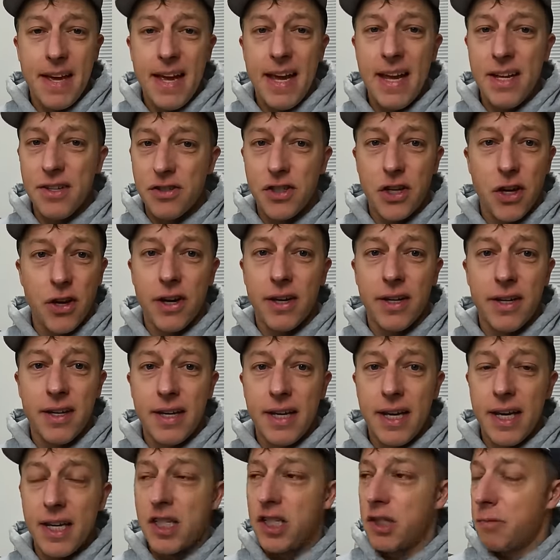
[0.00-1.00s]
it's good,
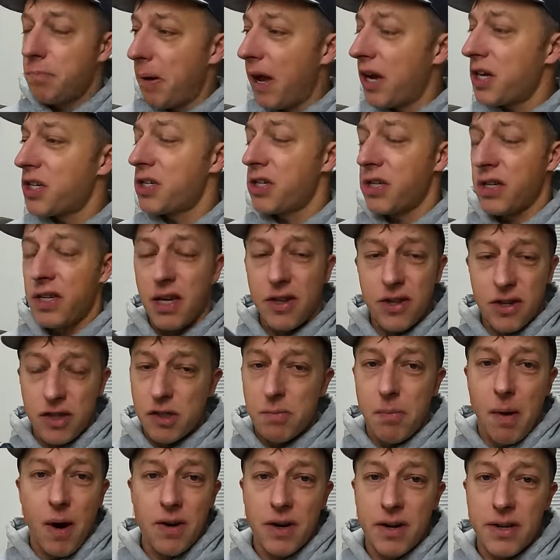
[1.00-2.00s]
especially the
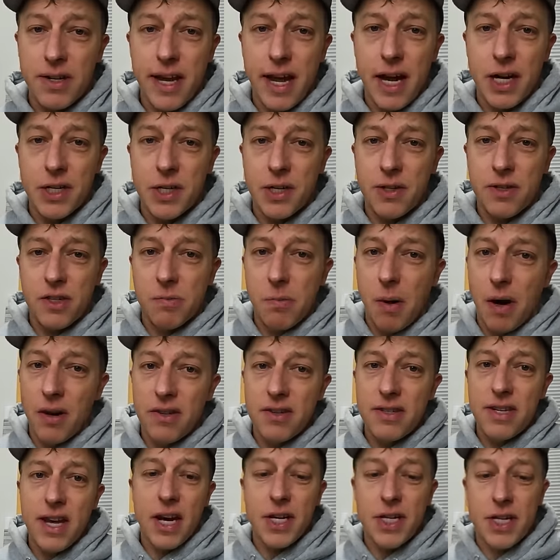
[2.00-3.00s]
smart detection.
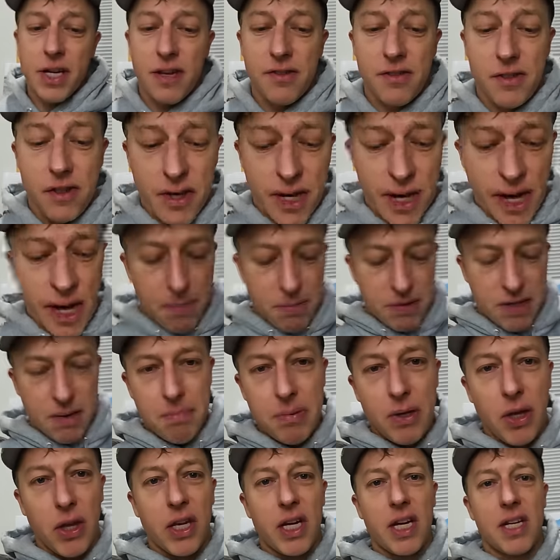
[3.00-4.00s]
Smart detection is your camera's
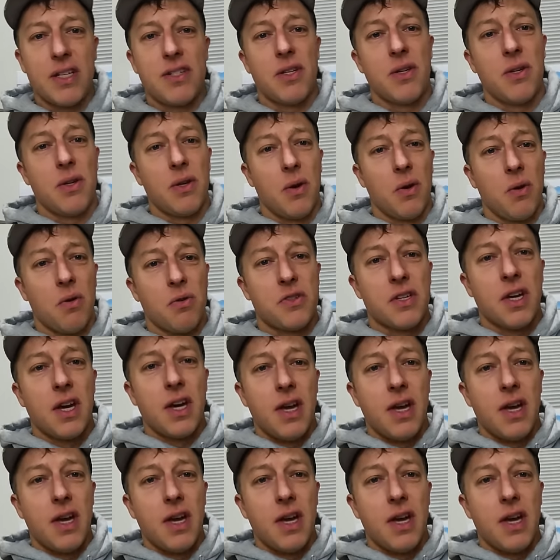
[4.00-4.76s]
ability to use